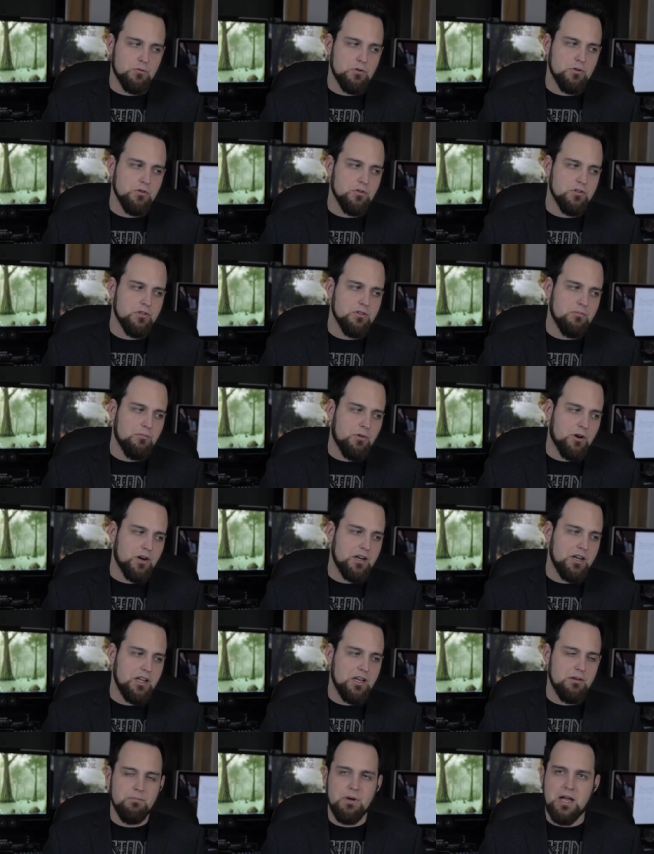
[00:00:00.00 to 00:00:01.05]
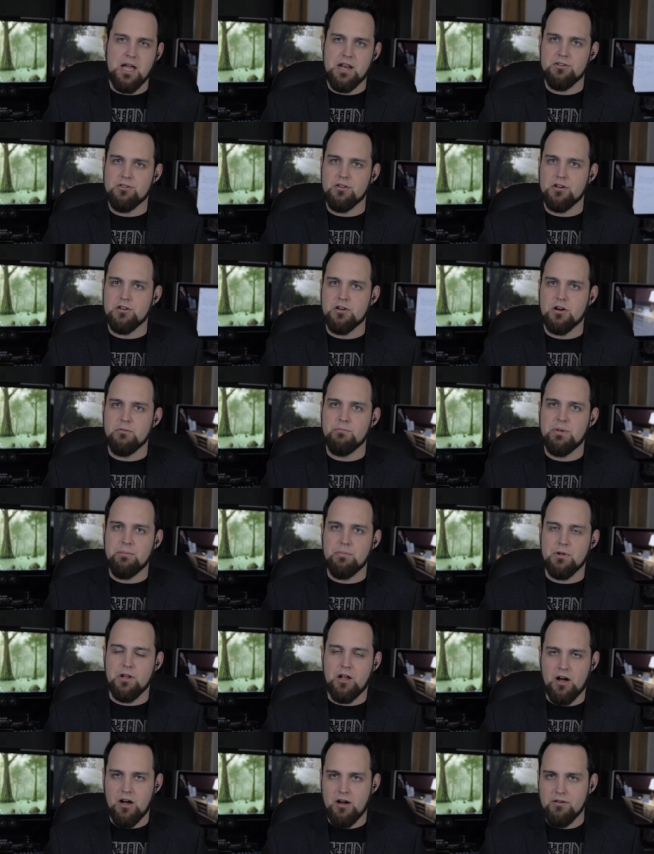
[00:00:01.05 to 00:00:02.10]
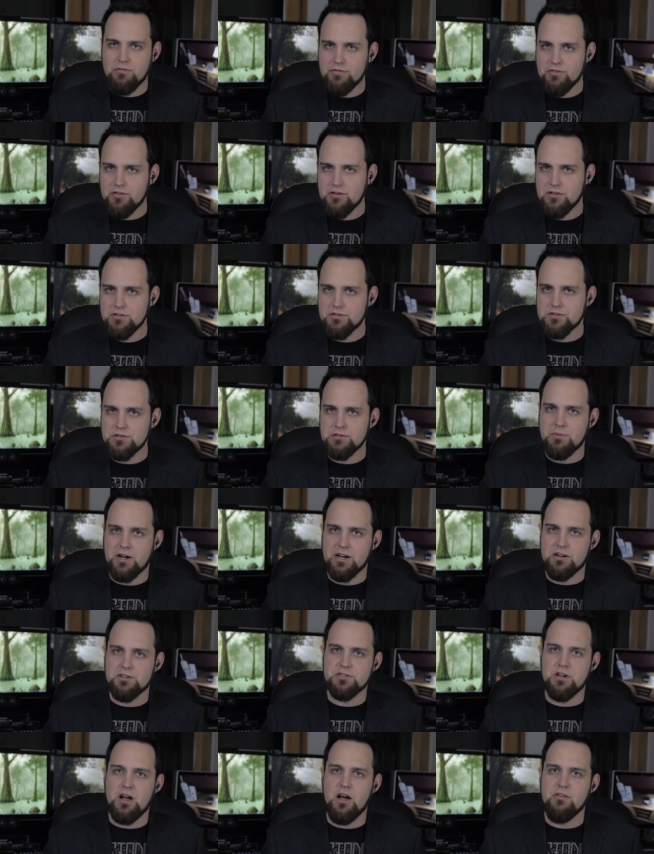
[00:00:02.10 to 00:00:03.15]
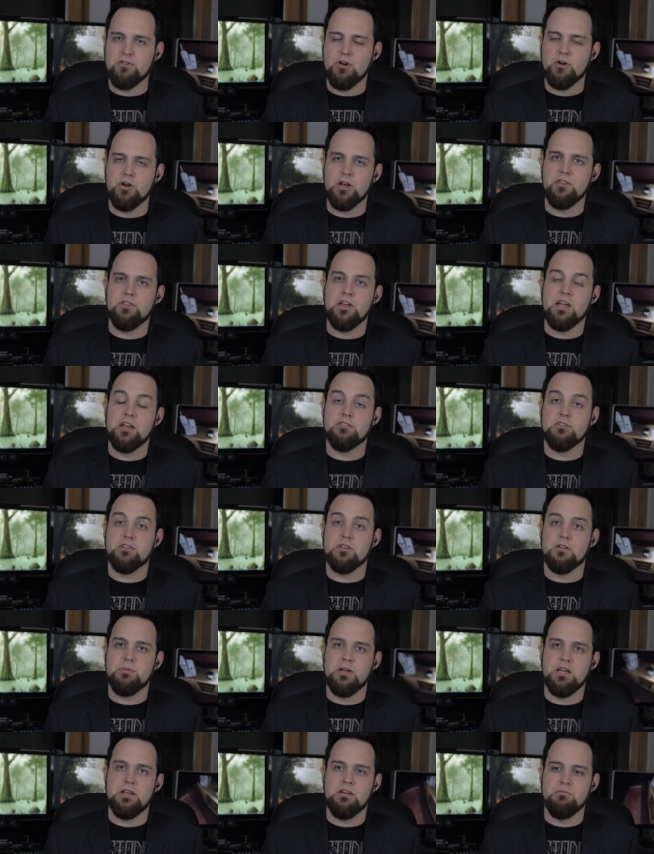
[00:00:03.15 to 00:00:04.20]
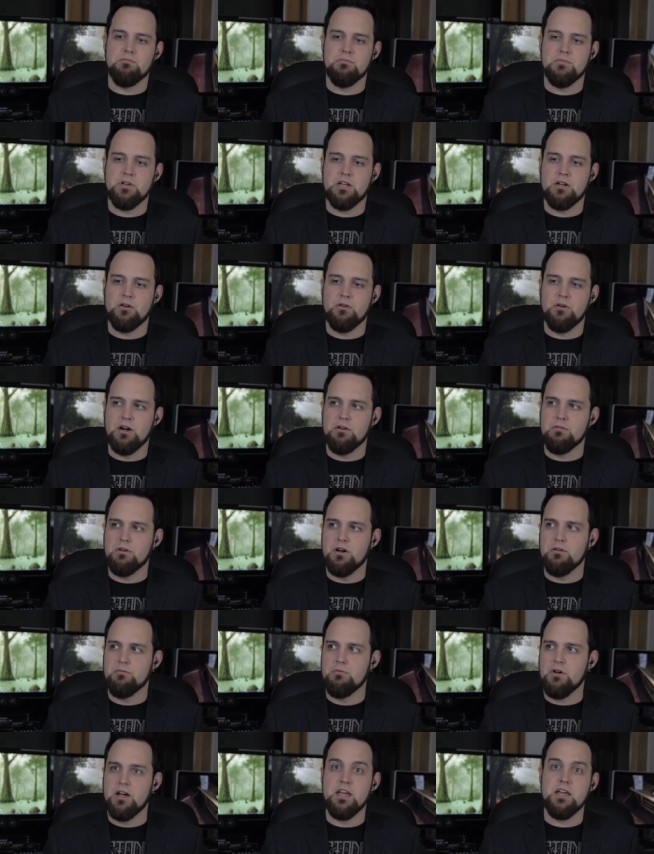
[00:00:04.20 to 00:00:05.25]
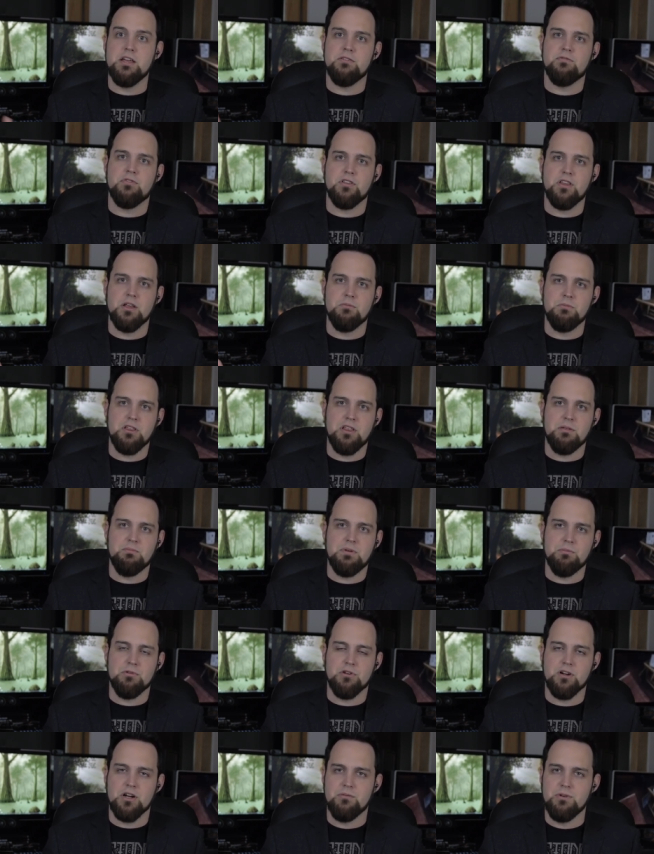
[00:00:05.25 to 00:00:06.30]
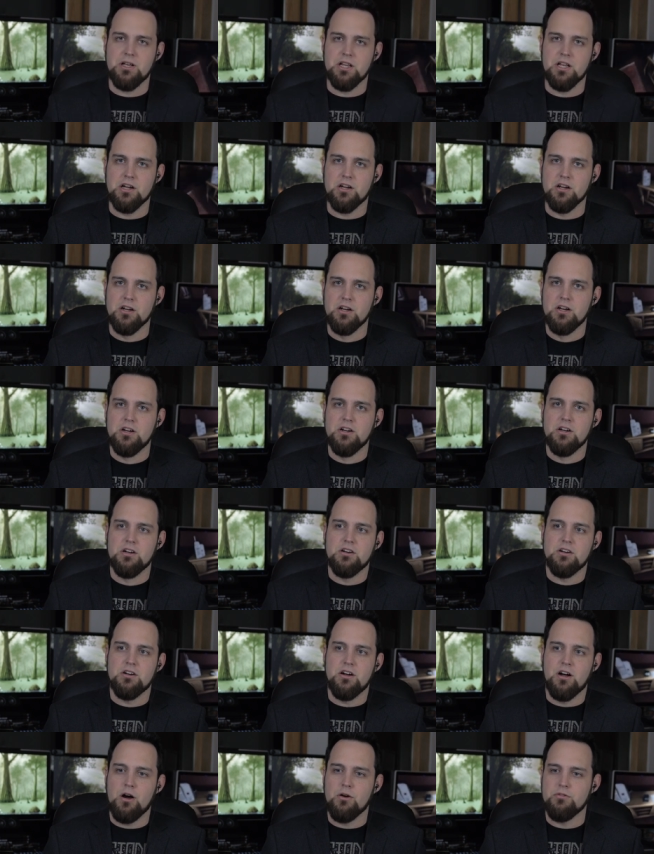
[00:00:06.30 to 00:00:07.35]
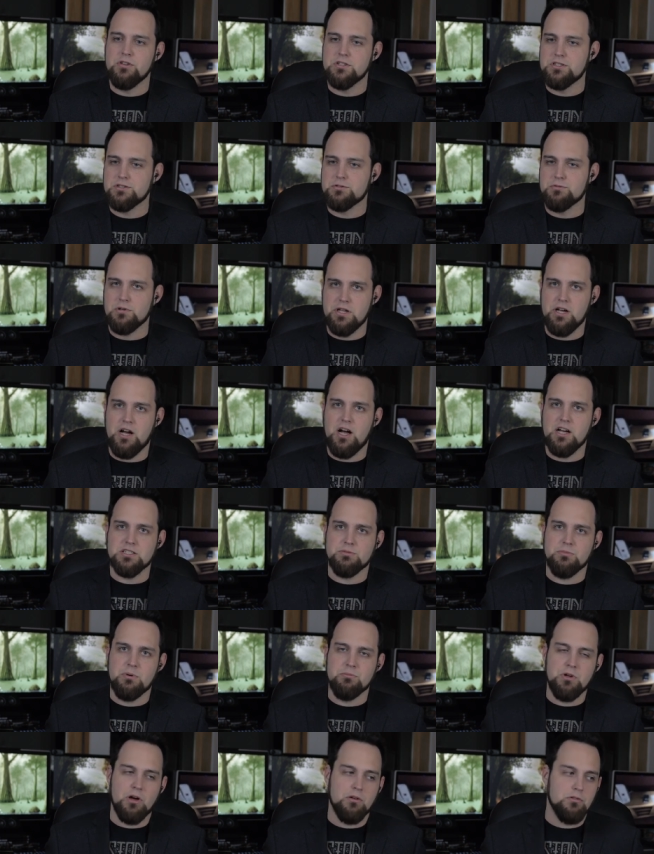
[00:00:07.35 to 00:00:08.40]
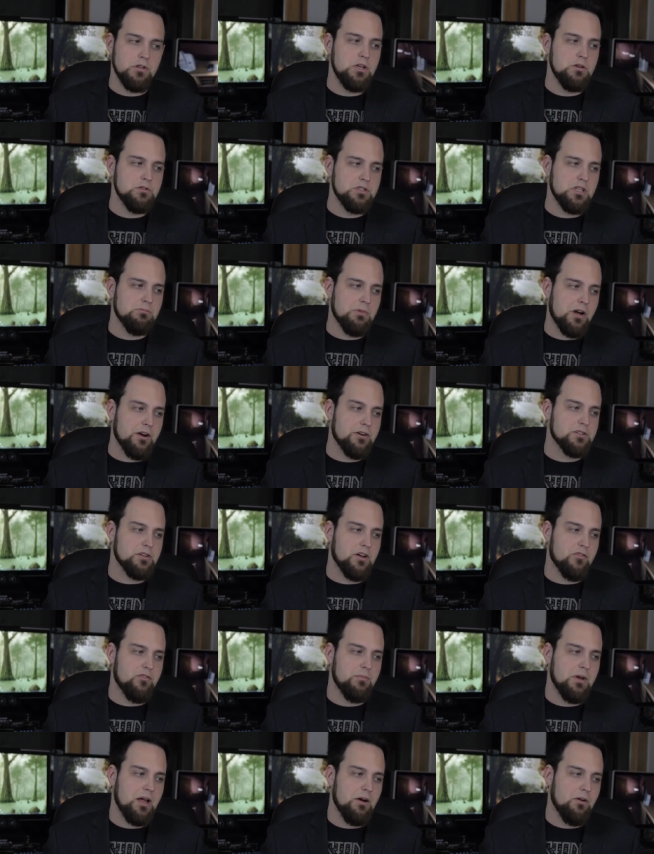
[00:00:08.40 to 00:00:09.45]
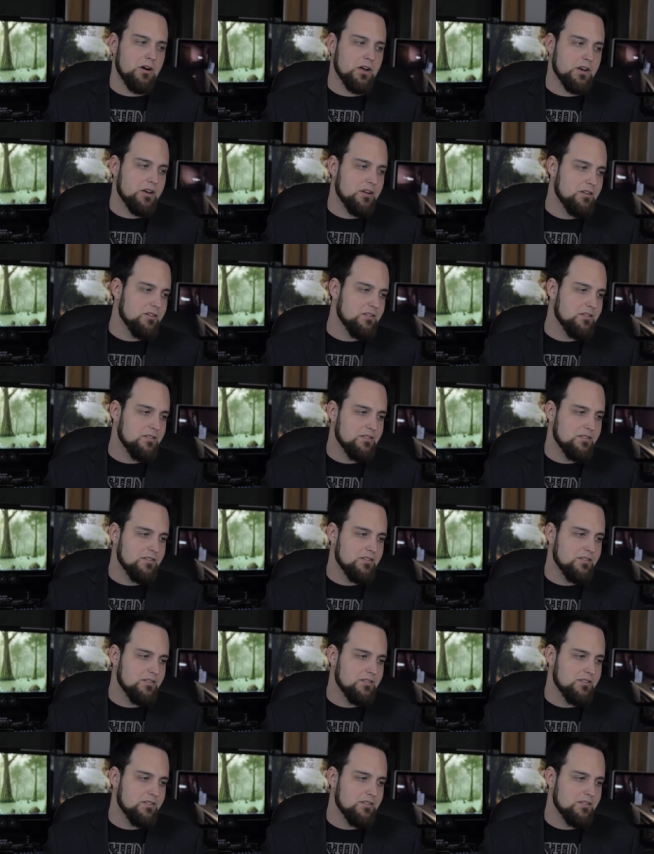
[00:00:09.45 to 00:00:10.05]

Scroogled marketing campaign is going to turn people off to Microsoft, or do you think it's going to be you know a, a hit for them? Do you think people are going to be like, "Oh, this is really awesome. I'm only using Microsoft from now on."